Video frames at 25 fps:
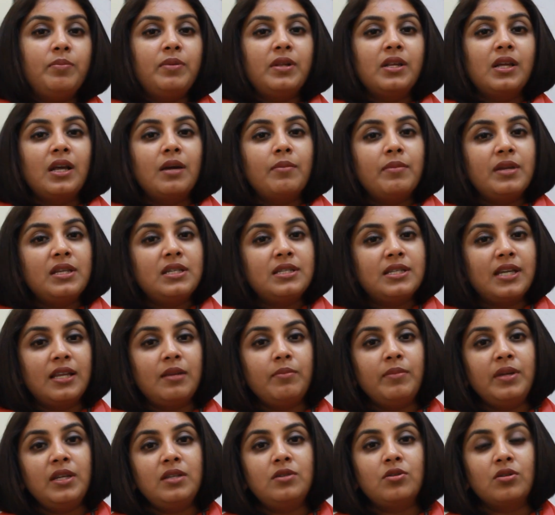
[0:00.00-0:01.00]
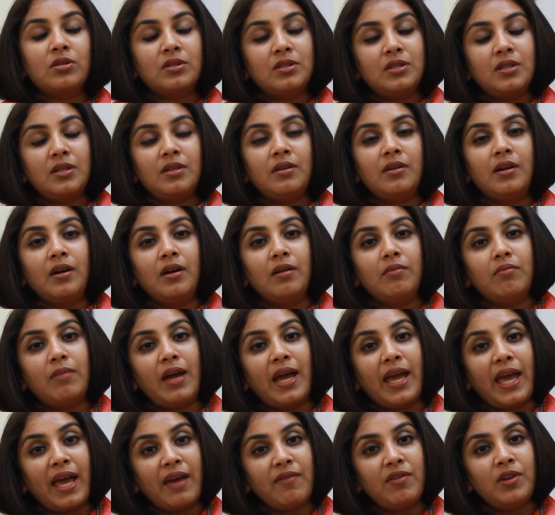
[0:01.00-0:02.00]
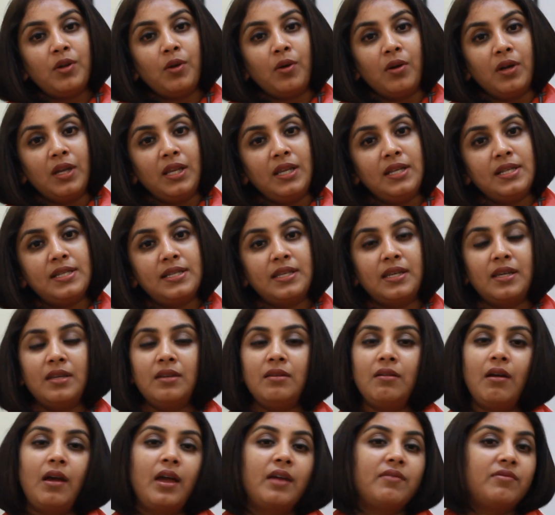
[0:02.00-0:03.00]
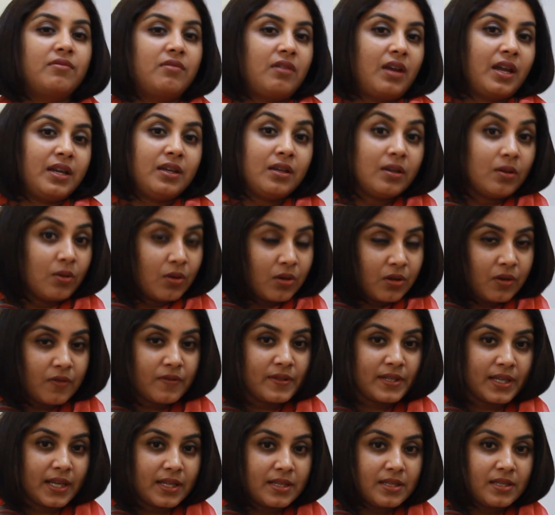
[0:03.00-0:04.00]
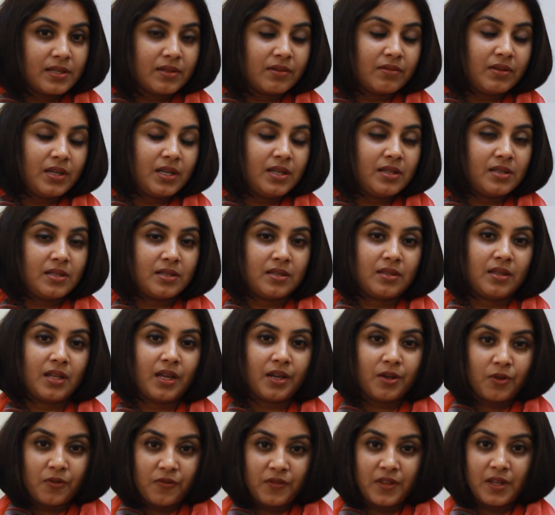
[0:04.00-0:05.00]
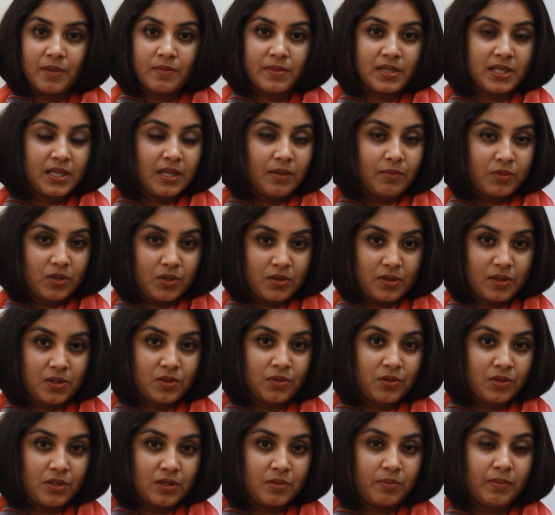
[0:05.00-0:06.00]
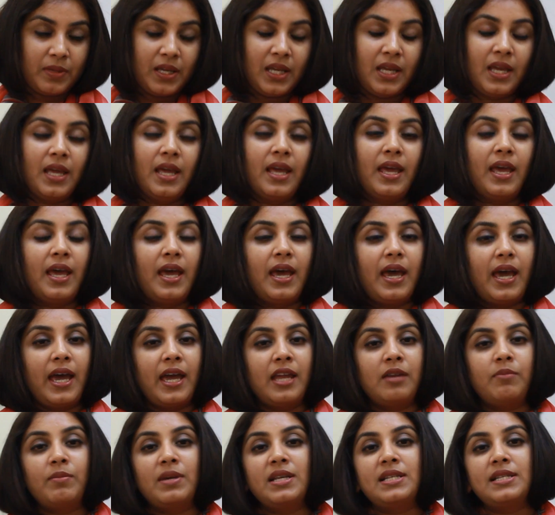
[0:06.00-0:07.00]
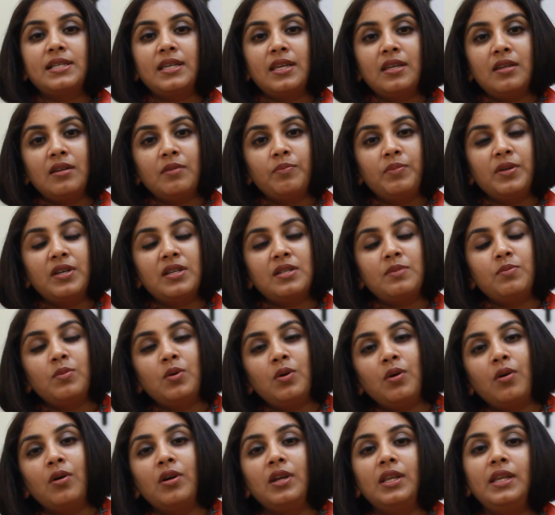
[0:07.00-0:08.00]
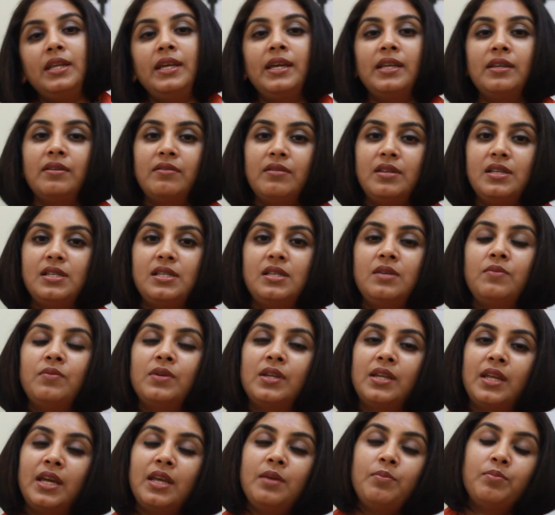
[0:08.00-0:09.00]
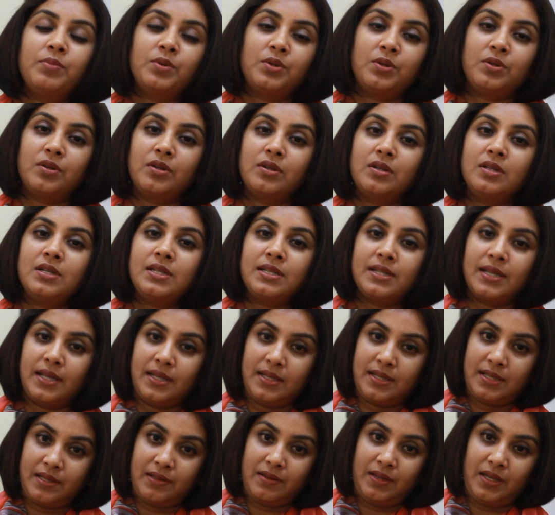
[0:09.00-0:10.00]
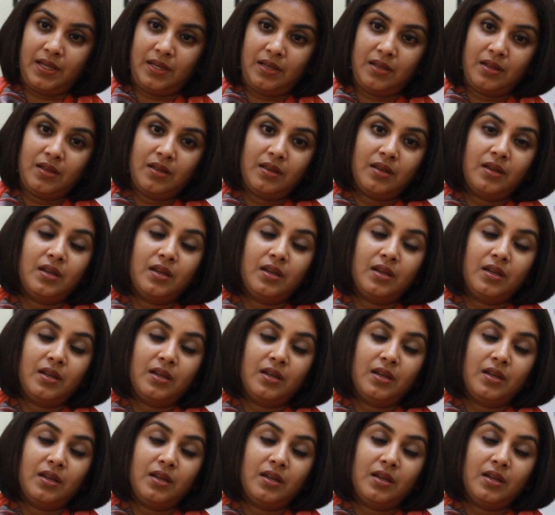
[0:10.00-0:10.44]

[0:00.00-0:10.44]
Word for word: people come and tell me, Doctor, I have an oily skin. I tried a lot of sunscreens. None of them seem to suit me and my skin appears more oily and greasy when I put on a sunscreen,